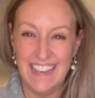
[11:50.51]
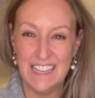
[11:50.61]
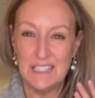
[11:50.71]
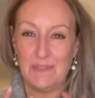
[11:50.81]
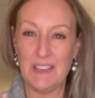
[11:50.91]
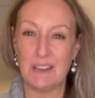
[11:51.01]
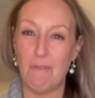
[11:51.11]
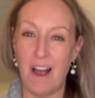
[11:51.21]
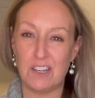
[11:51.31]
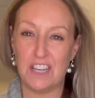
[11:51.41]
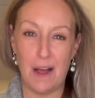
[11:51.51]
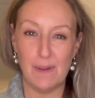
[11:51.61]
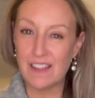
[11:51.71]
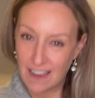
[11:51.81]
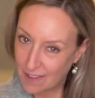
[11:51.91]
It's feeling washed out
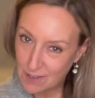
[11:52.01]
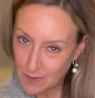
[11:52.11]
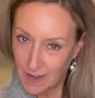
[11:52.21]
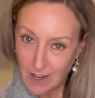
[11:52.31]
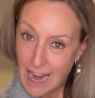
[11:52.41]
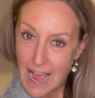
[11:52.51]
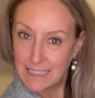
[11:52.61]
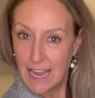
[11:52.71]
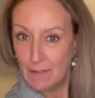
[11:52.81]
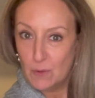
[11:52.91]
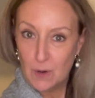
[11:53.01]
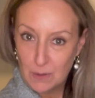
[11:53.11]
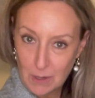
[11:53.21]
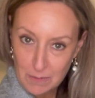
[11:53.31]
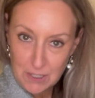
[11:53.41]
by that other sweater. I had to have a wardrobe